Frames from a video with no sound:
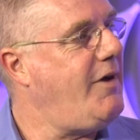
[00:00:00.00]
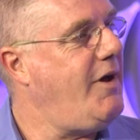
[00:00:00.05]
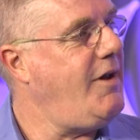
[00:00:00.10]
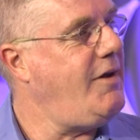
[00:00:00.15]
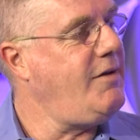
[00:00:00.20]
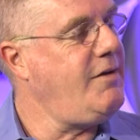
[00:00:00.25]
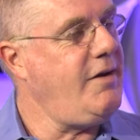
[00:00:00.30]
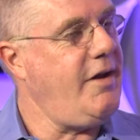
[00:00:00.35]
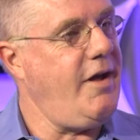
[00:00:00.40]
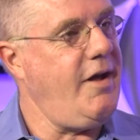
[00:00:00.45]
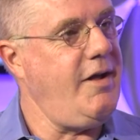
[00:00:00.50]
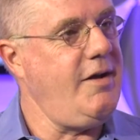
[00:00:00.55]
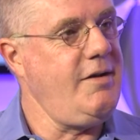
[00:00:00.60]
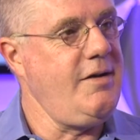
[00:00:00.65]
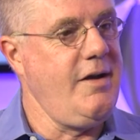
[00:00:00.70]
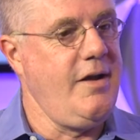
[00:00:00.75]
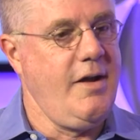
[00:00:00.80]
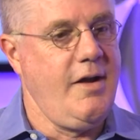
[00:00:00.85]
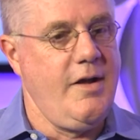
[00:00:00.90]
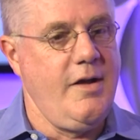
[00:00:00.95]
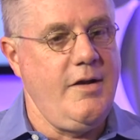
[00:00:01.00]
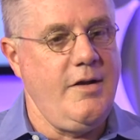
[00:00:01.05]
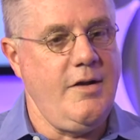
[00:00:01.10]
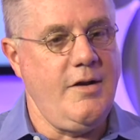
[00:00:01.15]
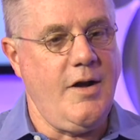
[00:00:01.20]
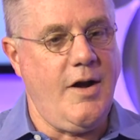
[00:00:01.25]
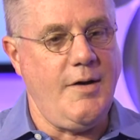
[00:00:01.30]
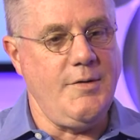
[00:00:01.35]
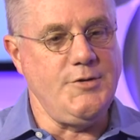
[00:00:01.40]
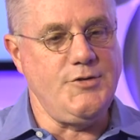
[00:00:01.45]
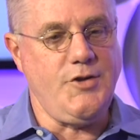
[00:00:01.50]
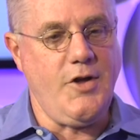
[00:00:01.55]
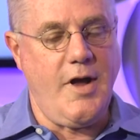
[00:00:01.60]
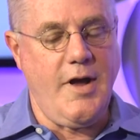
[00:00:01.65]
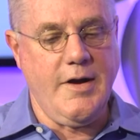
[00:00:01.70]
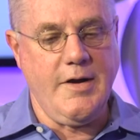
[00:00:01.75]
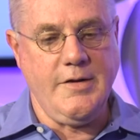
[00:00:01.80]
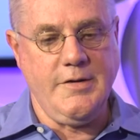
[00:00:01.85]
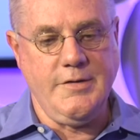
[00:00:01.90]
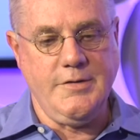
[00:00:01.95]
And you know, I was
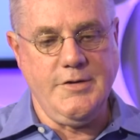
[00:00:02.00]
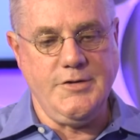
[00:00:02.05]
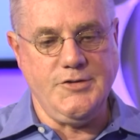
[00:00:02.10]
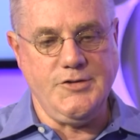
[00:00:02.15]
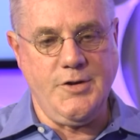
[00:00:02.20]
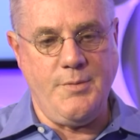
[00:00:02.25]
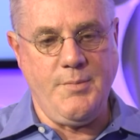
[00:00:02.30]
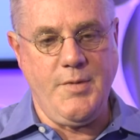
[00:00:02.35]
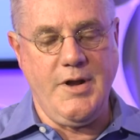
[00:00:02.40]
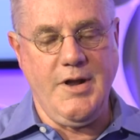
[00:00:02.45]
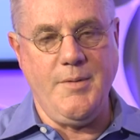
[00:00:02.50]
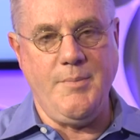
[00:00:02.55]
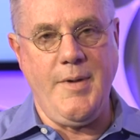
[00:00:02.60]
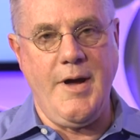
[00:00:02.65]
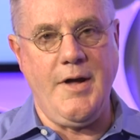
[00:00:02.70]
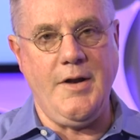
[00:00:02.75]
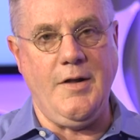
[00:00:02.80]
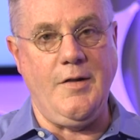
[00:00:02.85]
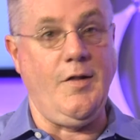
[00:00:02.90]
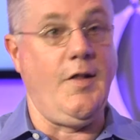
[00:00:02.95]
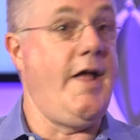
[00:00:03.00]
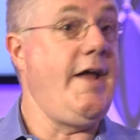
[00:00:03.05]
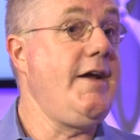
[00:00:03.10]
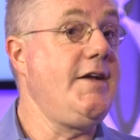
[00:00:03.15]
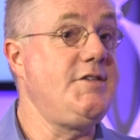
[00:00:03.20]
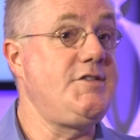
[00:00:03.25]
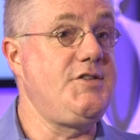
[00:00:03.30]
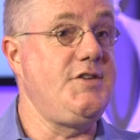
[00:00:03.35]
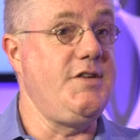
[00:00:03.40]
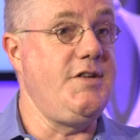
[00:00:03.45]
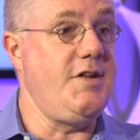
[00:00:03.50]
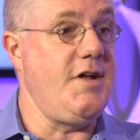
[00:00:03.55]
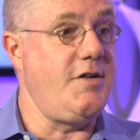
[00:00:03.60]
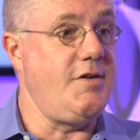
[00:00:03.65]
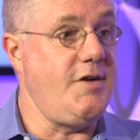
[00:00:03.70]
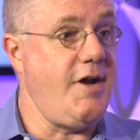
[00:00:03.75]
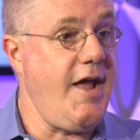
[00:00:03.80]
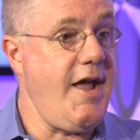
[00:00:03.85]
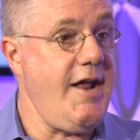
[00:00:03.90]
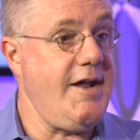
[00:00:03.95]
talking to somebody about a legacy the
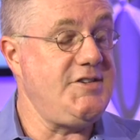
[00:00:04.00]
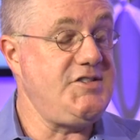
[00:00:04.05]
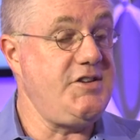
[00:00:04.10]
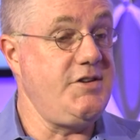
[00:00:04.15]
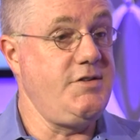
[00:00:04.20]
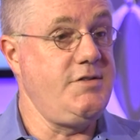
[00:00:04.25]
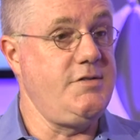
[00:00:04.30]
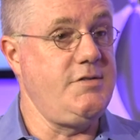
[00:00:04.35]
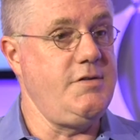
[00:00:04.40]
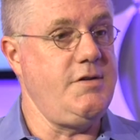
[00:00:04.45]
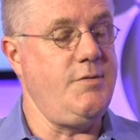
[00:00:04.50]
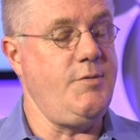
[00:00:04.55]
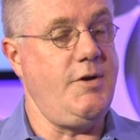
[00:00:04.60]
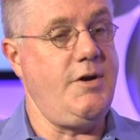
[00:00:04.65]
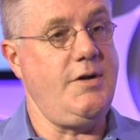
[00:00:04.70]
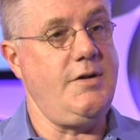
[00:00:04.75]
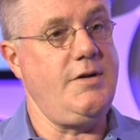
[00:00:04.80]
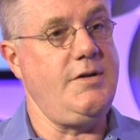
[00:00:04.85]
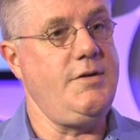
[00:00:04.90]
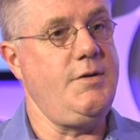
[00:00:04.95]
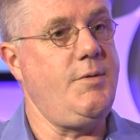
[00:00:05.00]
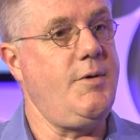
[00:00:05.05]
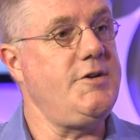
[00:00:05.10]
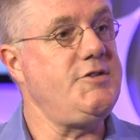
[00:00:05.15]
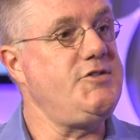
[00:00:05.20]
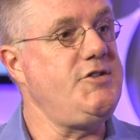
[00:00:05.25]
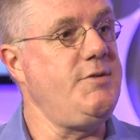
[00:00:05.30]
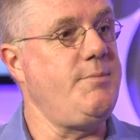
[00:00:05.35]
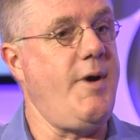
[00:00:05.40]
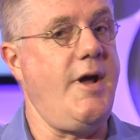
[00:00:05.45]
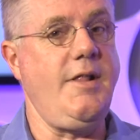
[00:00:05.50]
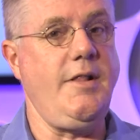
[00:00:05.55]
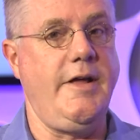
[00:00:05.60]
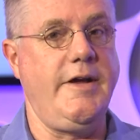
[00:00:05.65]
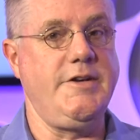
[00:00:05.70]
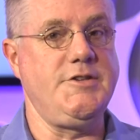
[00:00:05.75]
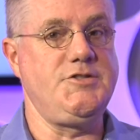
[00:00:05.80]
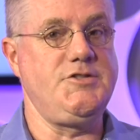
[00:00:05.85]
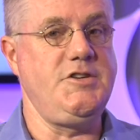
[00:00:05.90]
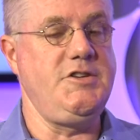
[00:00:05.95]
other day. I said, well, you want to see my
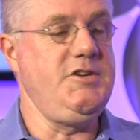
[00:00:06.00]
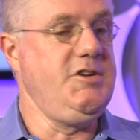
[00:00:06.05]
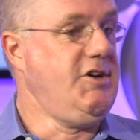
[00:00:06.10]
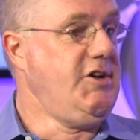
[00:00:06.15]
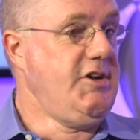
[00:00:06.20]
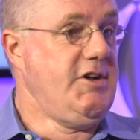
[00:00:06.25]
legacy?